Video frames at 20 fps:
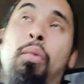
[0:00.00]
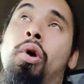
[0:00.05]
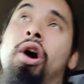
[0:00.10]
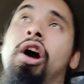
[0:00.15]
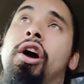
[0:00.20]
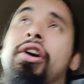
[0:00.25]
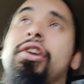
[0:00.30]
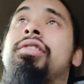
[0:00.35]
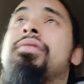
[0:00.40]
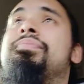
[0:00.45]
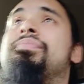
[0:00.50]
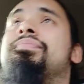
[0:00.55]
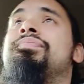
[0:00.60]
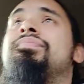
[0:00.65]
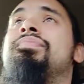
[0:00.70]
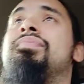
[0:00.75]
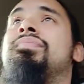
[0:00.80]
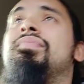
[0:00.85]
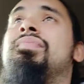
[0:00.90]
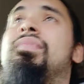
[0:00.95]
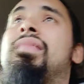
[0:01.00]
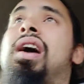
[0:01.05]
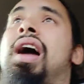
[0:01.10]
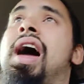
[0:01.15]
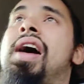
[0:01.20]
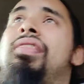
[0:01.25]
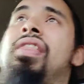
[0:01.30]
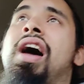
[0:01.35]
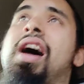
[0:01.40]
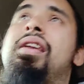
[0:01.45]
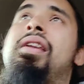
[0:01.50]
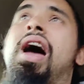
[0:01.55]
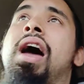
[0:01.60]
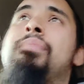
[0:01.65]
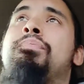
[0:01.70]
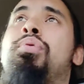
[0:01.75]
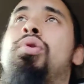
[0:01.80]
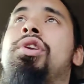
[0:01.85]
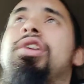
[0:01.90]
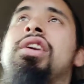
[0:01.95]
work
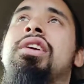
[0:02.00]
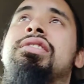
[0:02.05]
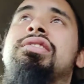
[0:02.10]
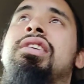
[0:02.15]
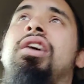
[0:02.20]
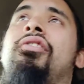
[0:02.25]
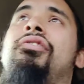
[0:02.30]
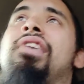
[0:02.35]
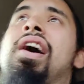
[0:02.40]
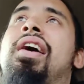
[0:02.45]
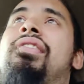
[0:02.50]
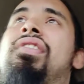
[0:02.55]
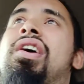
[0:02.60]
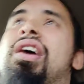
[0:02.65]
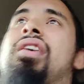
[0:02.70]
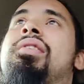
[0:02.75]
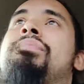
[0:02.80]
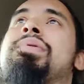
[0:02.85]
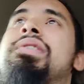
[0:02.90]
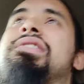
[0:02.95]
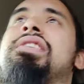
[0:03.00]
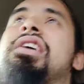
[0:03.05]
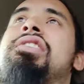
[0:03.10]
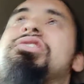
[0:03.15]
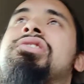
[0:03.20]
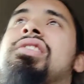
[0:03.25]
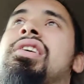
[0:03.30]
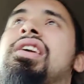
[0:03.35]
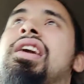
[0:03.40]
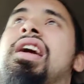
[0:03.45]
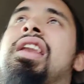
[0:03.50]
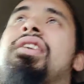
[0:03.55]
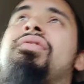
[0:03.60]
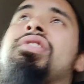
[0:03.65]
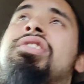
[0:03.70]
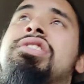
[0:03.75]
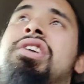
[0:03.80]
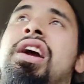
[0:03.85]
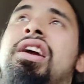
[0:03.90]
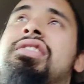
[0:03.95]
and putting yourself out there and potentially getting
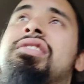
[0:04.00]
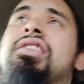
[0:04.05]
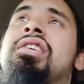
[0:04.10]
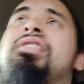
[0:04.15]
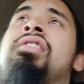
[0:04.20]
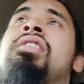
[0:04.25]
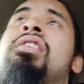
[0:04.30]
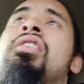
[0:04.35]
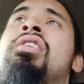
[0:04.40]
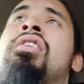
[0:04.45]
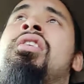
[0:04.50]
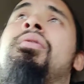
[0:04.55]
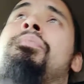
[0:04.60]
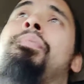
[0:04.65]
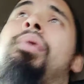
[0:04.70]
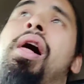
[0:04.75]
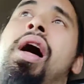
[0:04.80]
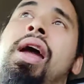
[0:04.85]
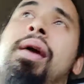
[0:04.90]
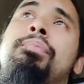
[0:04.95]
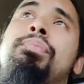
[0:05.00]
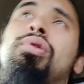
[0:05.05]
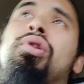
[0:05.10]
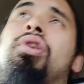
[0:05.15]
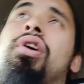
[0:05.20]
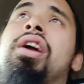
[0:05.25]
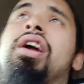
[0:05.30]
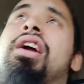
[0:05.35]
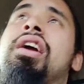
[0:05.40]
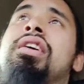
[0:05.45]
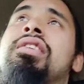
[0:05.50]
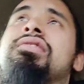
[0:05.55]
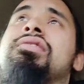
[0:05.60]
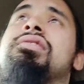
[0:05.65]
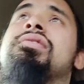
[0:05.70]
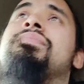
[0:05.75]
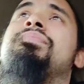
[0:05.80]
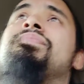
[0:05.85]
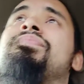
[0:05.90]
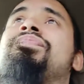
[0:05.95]
rejected by
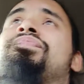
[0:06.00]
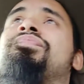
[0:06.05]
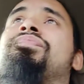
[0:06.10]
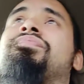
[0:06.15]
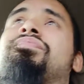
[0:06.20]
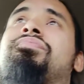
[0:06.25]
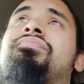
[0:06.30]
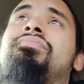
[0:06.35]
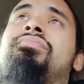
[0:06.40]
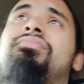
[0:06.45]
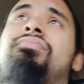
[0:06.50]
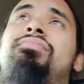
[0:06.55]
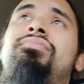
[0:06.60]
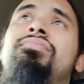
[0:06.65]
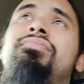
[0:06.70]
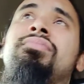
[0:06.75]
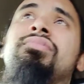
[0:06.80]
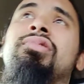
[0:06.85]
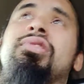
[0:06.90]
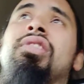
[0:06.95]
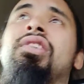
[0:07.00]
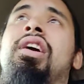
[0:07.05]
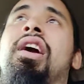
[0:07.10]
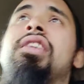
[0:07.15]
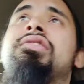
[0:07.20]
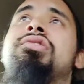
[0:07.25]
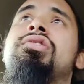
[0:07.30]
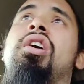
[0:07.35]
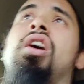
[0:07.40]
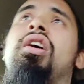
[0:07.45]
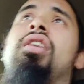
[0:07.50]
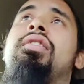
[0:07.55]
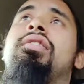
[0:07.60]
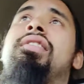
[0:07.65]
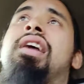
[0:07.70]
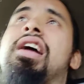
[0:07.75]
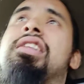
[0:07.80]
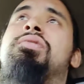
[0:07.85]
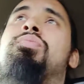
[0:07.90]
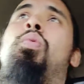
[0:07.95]
employees. It's not.
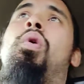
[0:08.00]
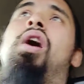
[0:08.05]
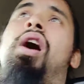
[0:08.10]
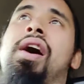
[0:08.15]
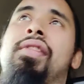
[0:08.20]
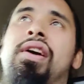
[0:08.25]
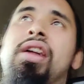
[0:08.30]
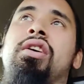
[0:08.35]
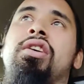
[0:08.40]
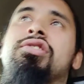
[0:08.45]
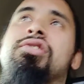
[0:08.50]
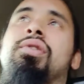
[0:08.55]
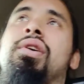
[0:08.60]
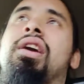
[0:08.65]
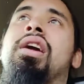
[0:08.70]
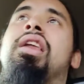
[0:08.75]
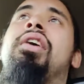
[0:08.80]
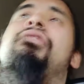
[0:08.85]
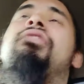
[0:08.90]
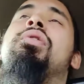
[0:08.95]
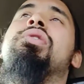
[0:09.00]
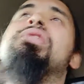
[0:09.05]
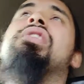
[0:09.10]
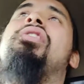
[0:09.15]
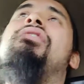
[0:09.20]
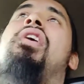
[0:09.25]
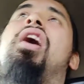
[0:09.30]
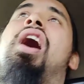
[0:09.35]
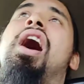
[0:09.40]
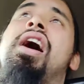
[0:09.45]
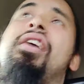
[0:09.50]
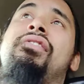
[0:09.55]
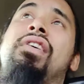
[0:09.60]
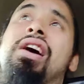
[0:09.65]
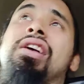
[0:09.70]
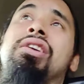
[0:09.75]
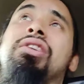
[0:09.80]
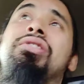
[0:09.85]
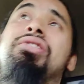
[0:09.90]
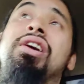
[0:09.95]
That's why they're not doing it. If it was of higher
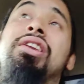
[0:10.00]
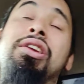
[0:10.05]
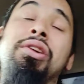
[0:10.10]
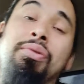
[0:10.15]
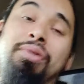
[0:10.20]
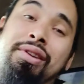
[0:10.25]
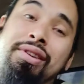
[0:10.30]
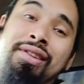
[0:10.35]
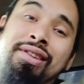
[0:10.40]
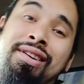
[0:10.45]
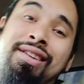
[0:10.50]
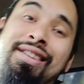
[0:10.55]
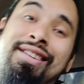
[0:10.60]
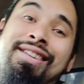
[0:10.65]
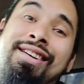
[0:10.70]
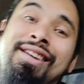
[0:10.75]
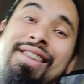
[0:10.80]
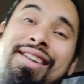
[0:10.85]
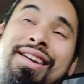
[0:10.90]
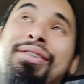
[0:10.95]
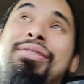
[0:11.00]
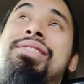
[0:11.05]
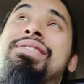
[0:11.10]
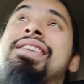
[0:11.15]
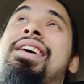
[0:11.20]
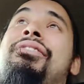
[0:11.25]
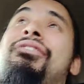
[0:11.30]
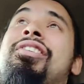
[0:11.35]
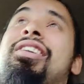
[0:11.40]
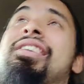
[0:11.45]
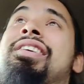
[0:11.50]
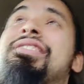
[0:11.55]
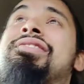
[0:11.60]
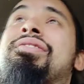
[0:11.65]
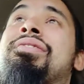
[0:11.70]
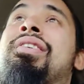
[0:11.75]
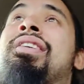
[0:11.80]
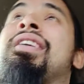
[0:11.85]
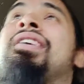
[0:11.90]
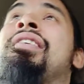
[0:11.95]
value, then you would definitely
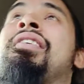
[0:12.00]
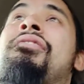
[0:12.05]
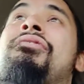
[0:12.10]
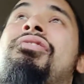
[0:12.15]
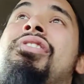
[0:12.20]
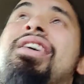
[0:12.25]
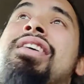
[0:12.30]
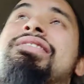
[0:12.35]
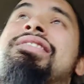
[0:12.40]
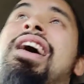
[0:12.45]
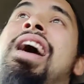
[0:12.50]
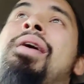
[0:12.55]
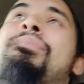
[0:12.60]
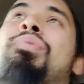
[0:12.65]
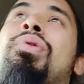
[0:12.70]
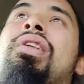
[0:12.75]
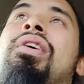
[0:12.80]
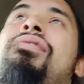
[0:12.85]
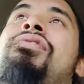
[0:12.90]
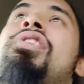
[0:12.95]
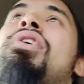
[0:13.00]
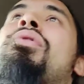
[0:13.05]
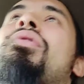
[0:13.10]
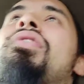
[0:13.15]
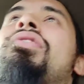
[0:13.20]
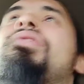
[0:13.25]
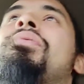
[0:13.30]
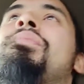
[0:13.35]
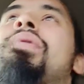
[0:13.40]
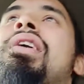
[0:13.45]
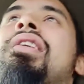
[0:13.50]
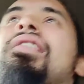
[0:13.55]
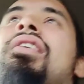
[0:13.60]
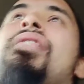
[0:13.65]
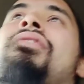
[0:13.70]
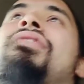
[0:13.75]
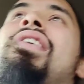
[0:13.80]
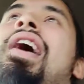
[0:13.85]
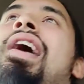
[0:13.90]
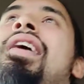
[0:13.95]
do it. For example, if you're in the middle
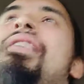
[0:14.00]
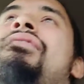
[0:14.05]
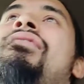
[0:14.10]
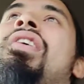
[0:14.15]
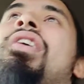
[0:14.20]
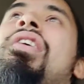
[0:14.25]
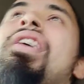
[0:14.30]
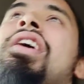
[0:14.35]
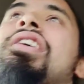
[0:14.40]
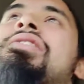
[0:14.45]
of a very